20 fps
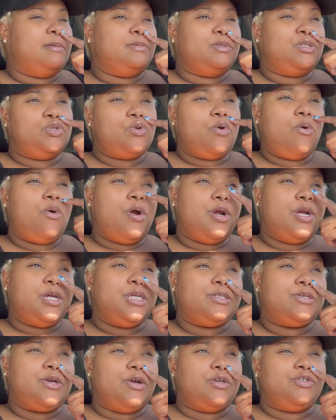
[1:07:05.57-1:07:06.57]

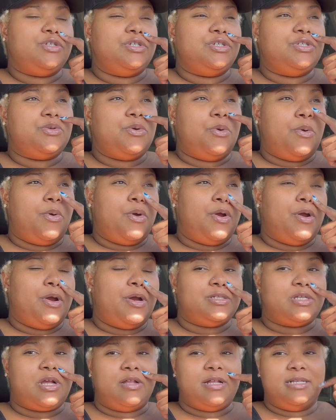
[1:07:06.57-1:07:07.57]
stores, grocery
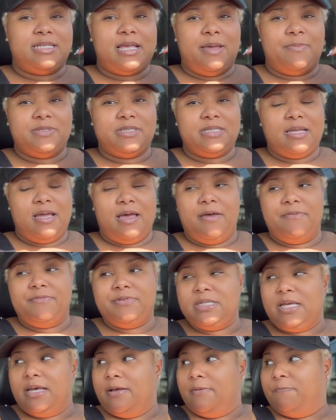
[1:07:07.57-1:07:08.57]
stores, all that type of stuff.
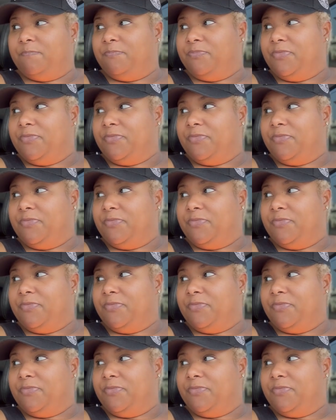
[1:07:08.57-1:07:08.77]
So